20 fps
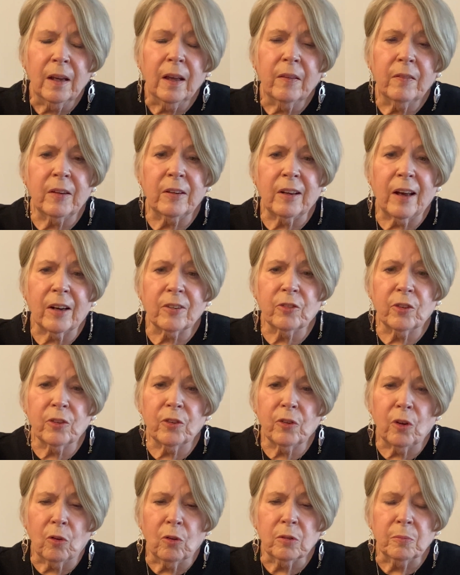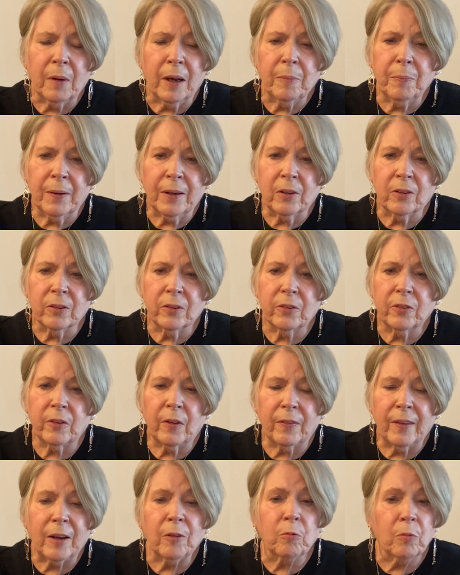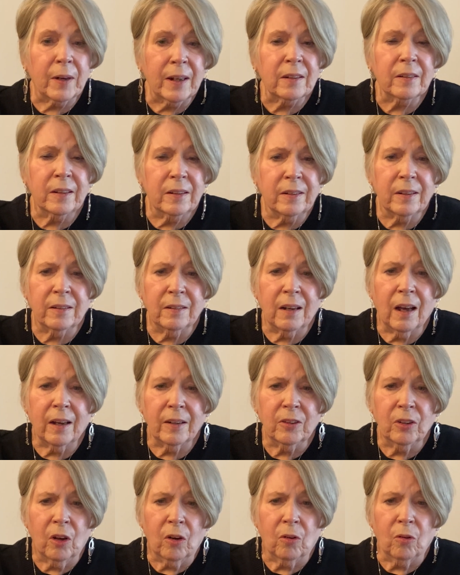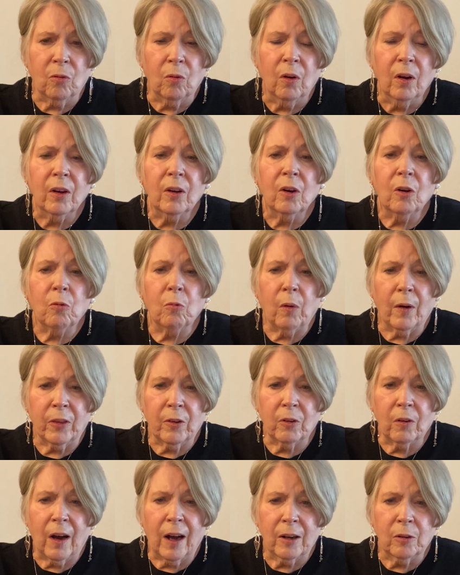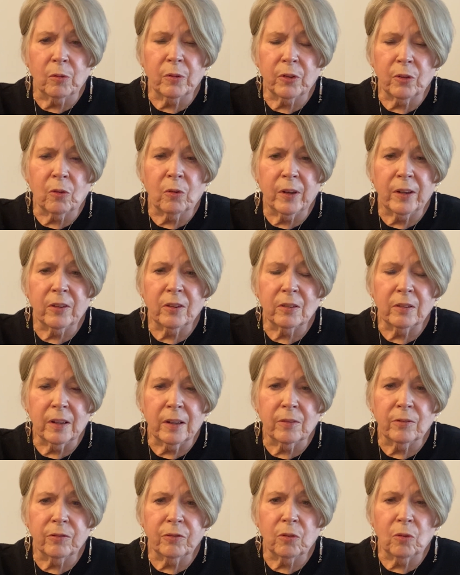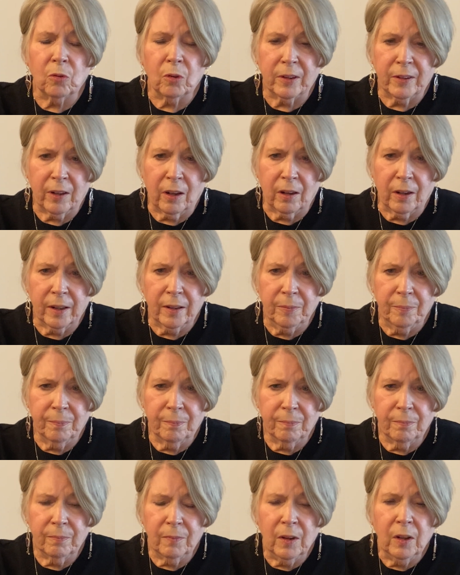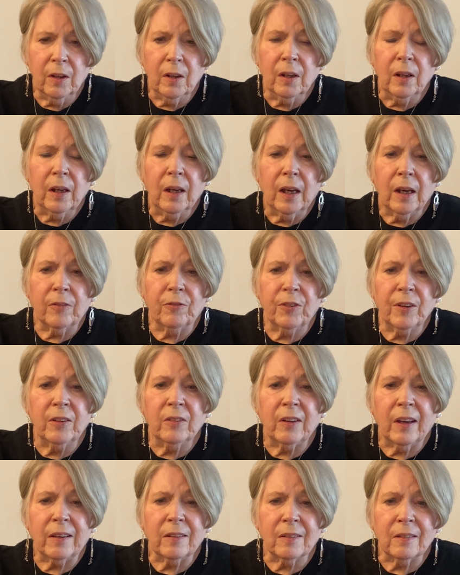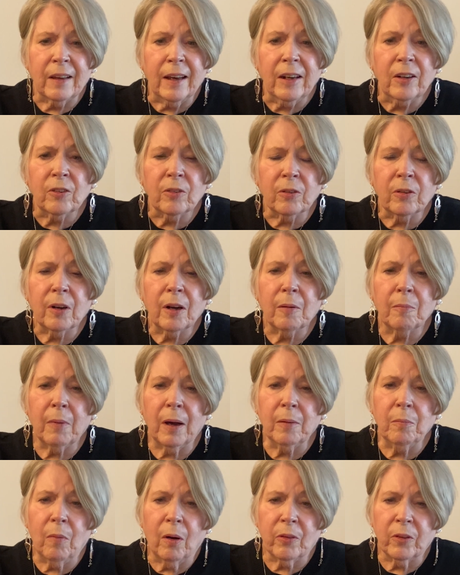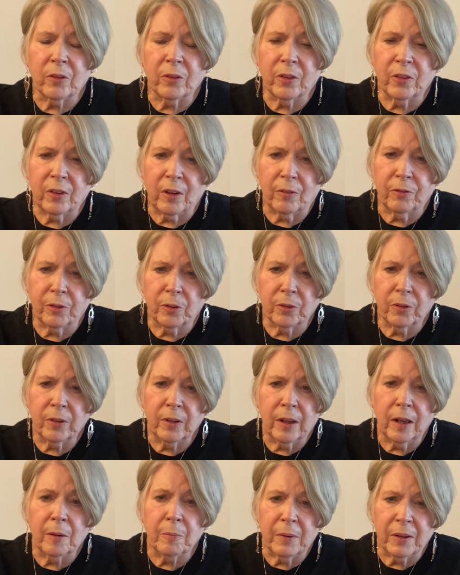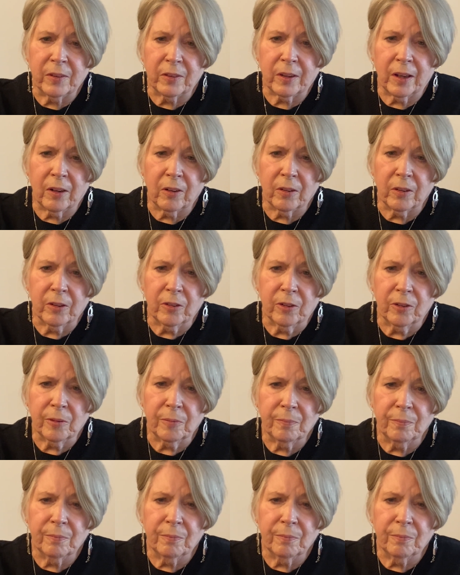The doctors told my parents that they really did not know whether I was going to live or die. A few days later, my mother suffered a miscarriage.